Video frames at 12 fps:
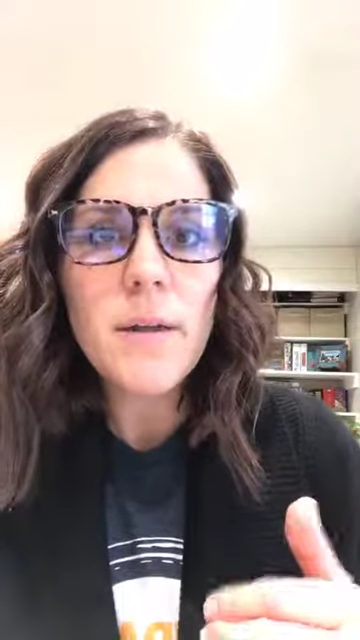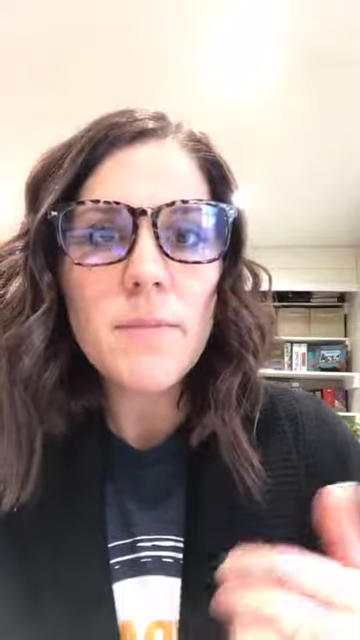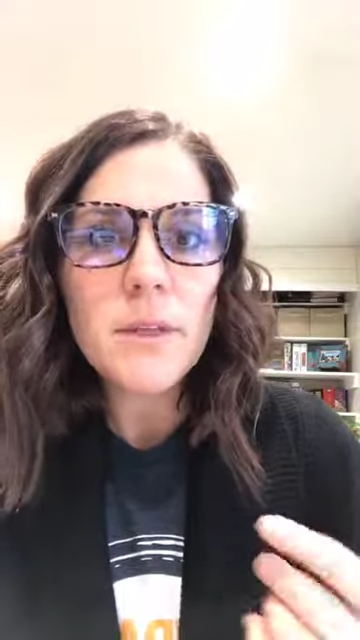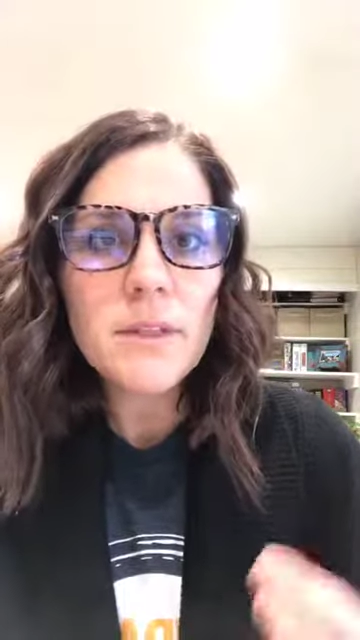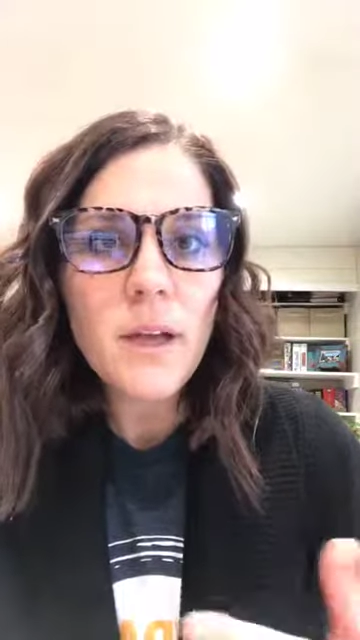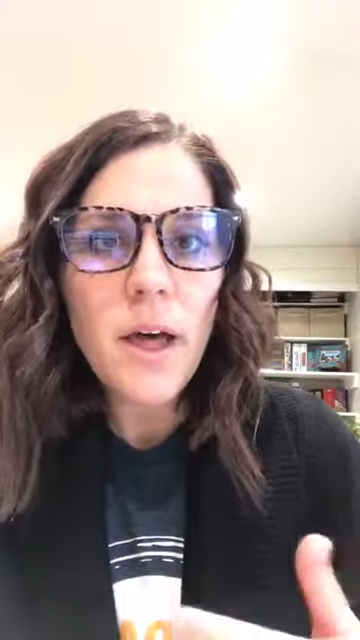
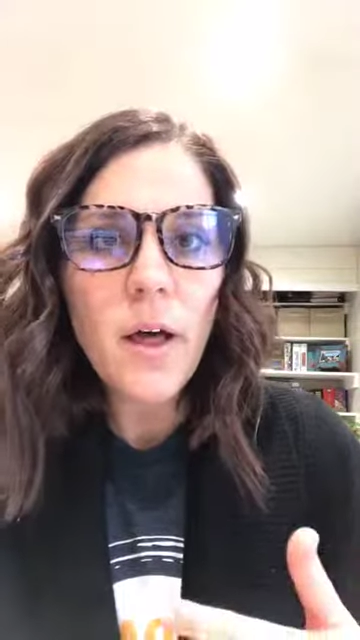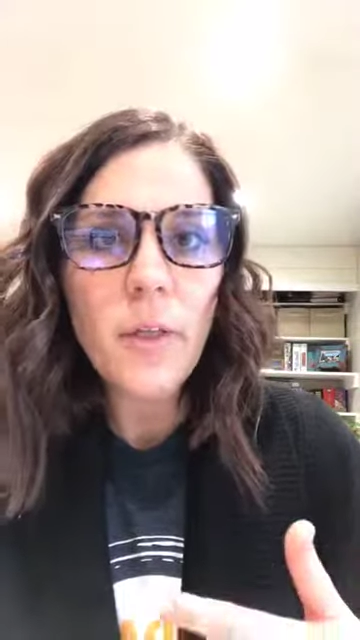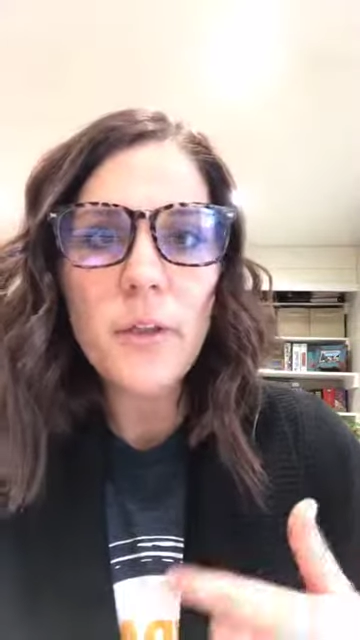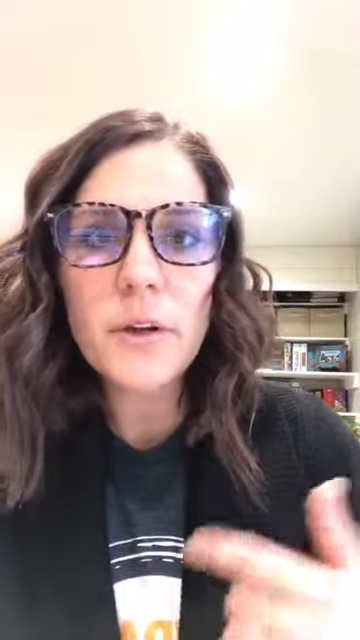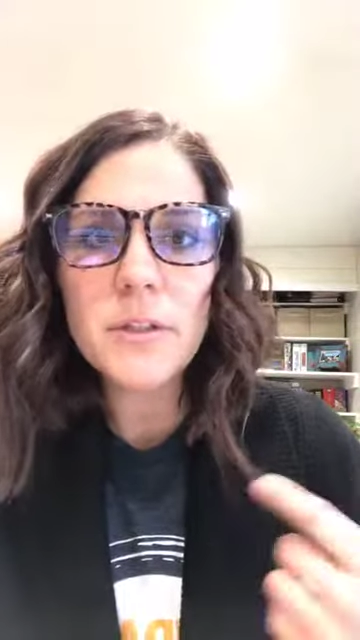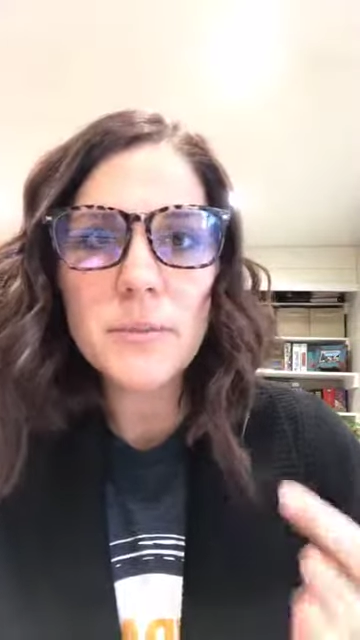mental
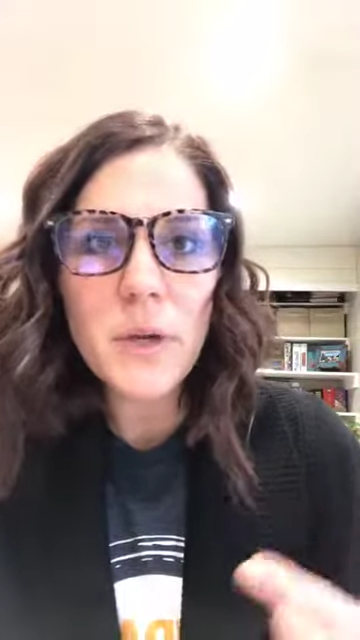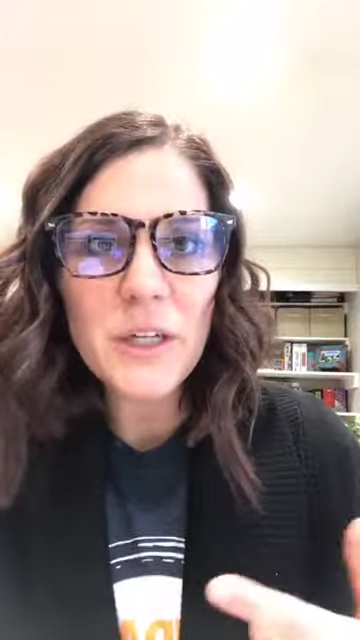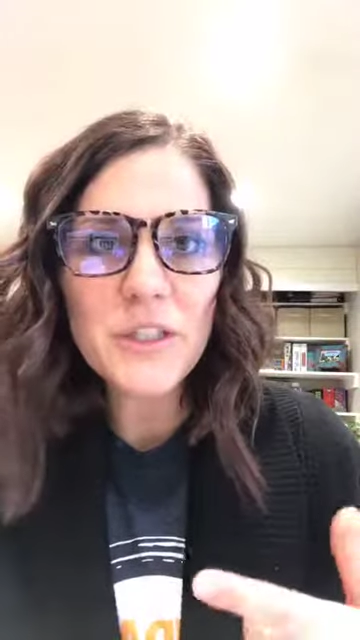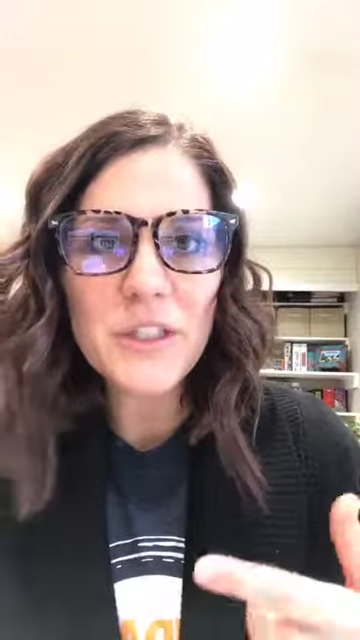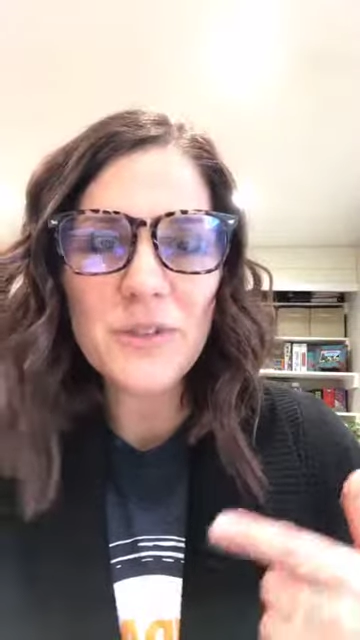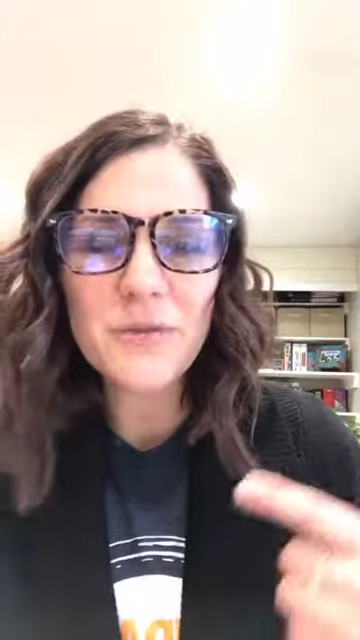health and our
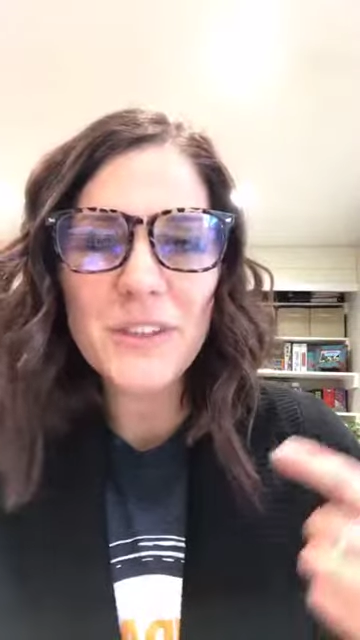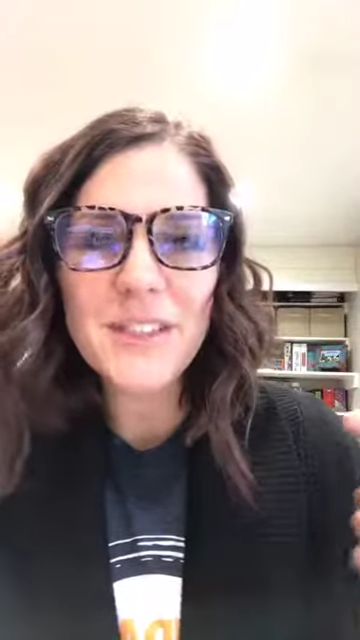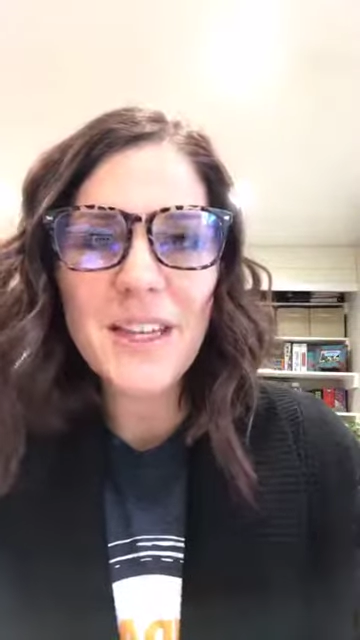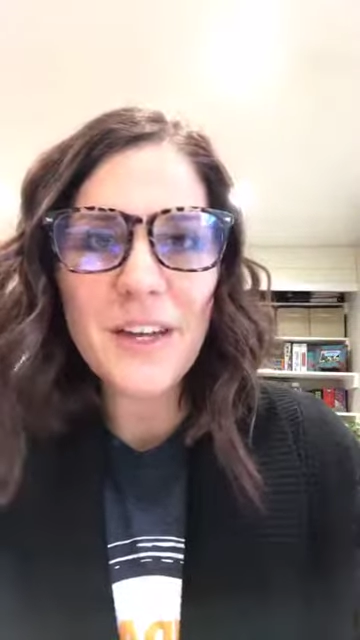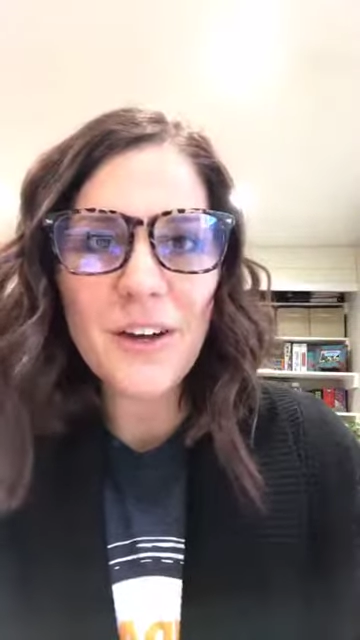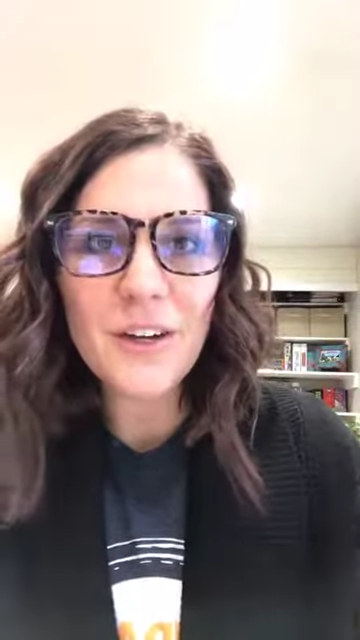depression and
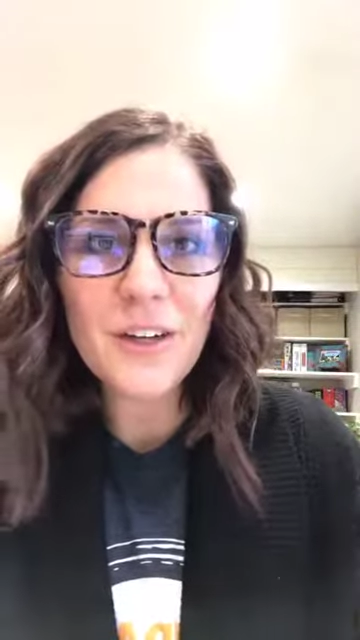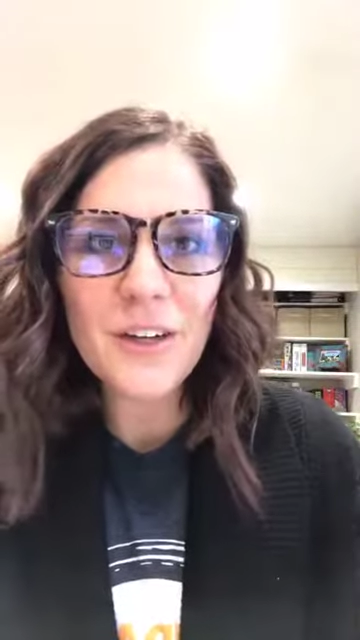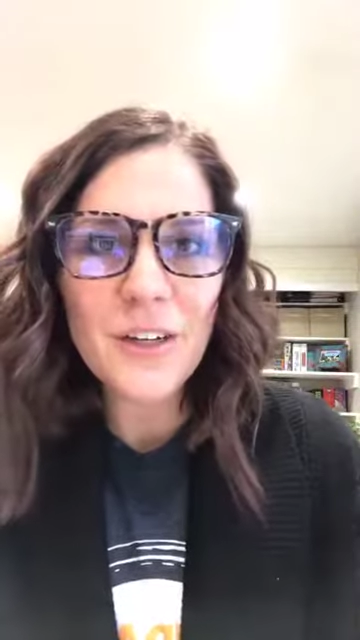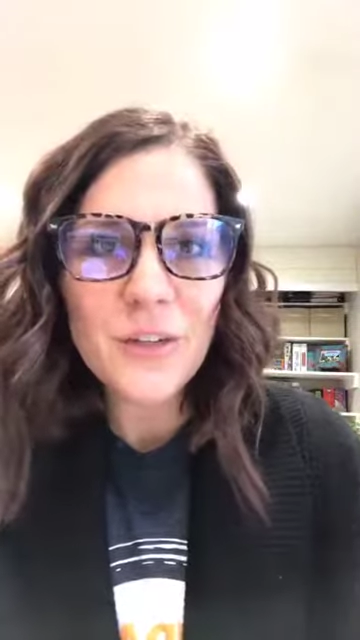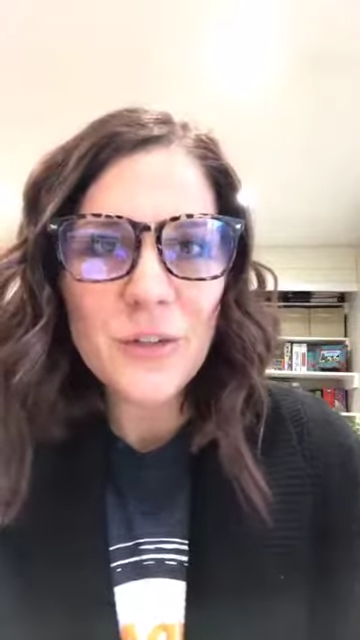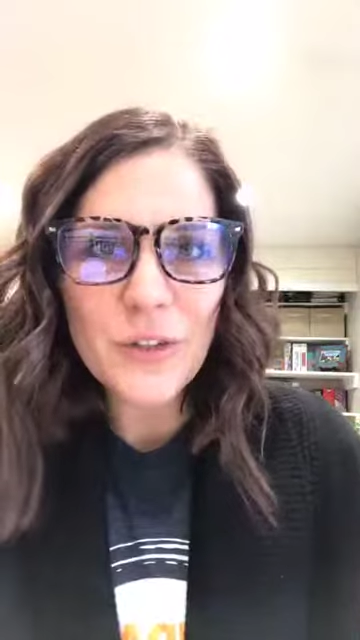resetting our
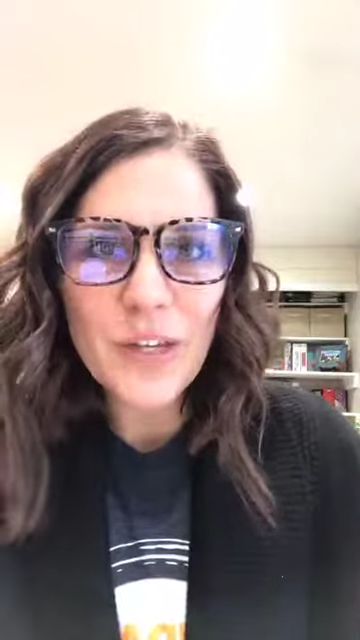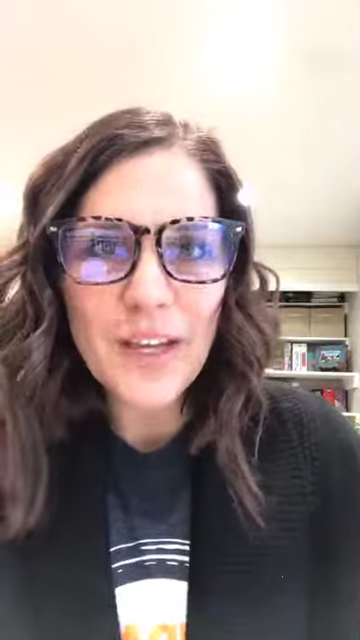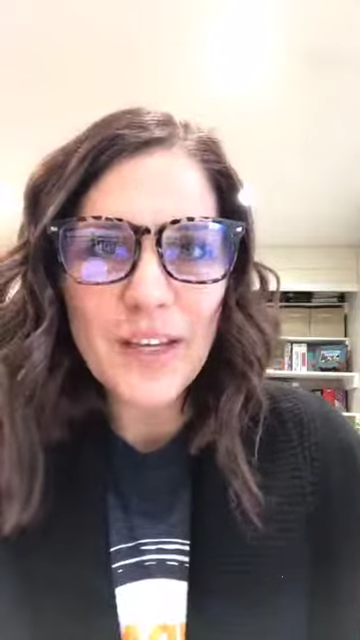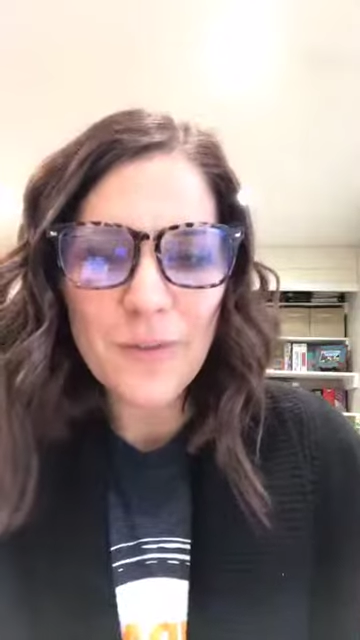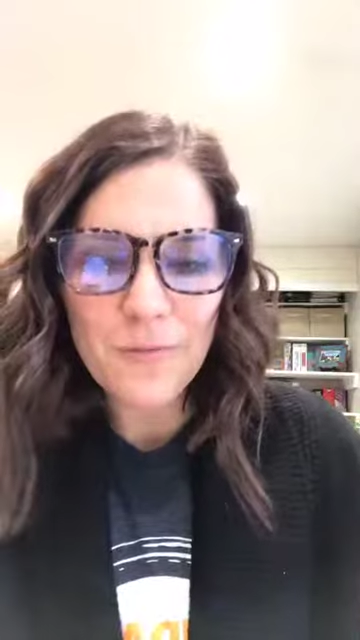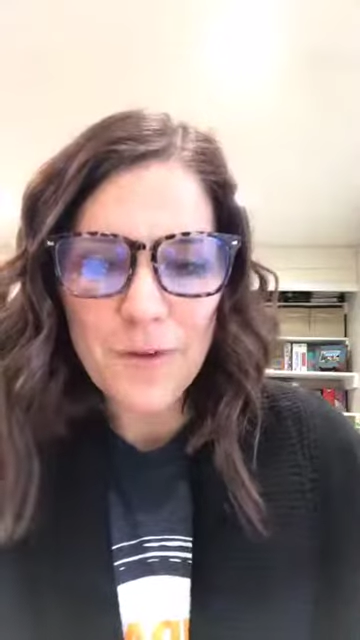
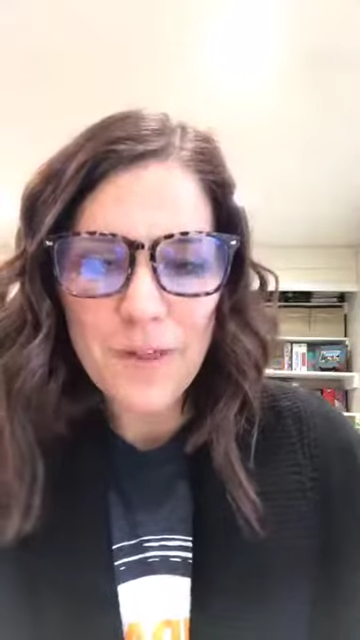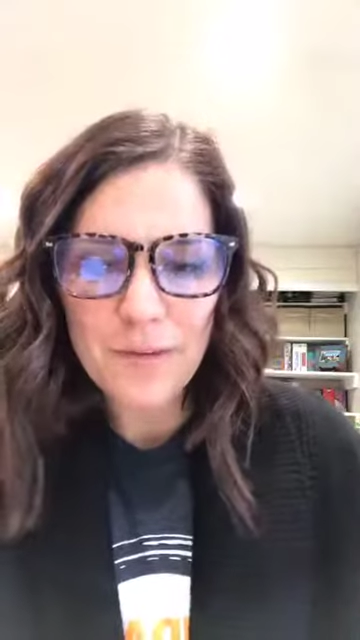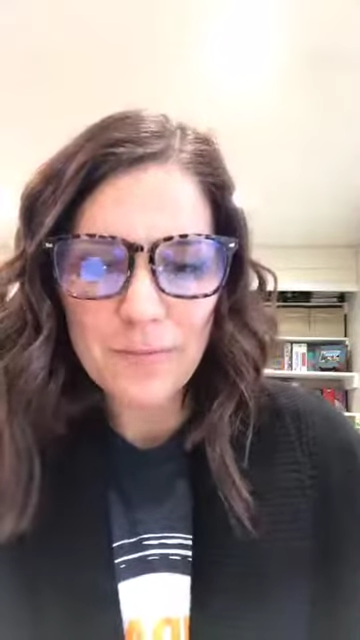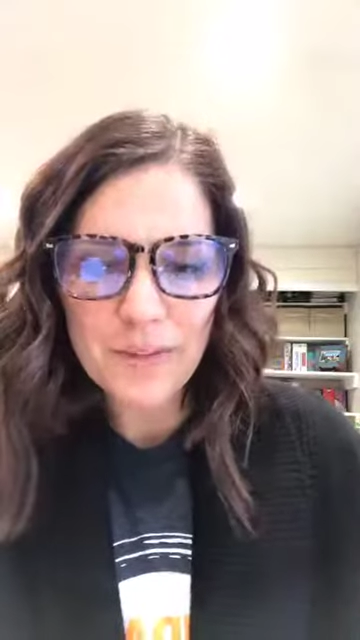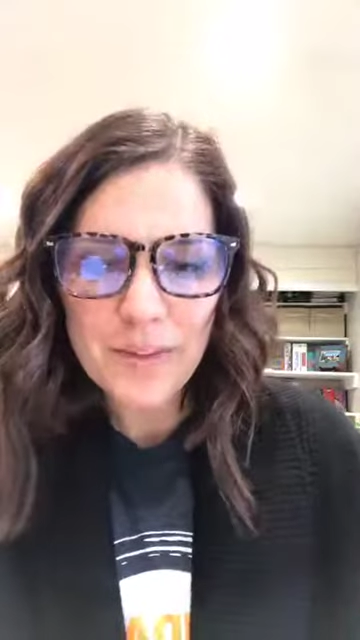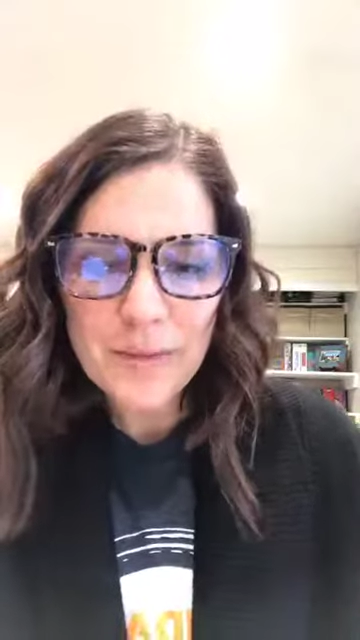circadian
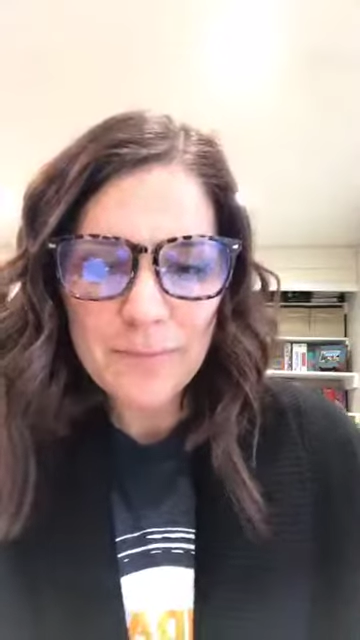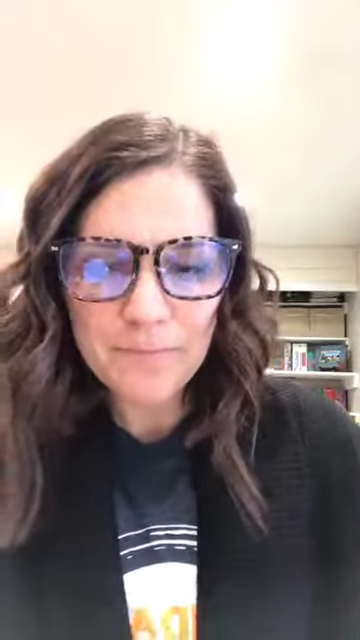rhythms.